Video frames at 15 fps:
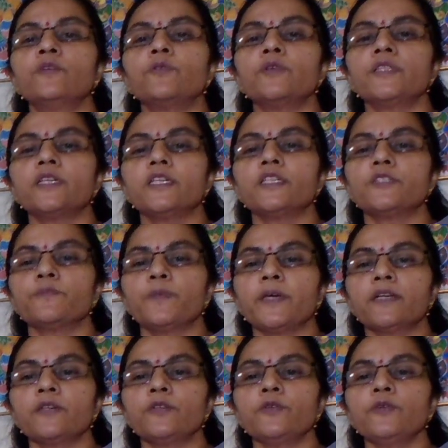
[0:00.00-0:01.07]
with
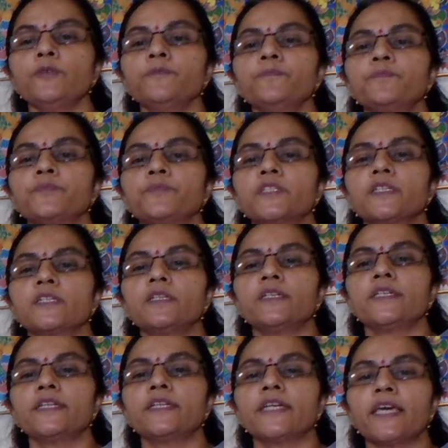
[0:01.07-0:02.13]
respect to
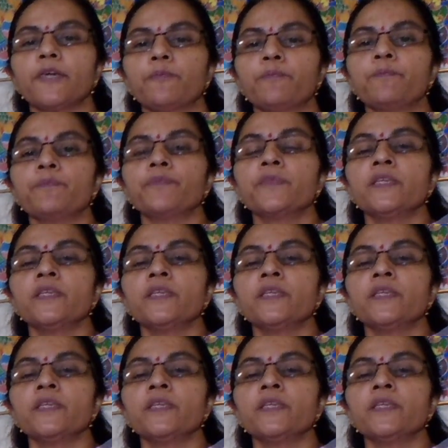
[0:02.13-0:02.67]
time.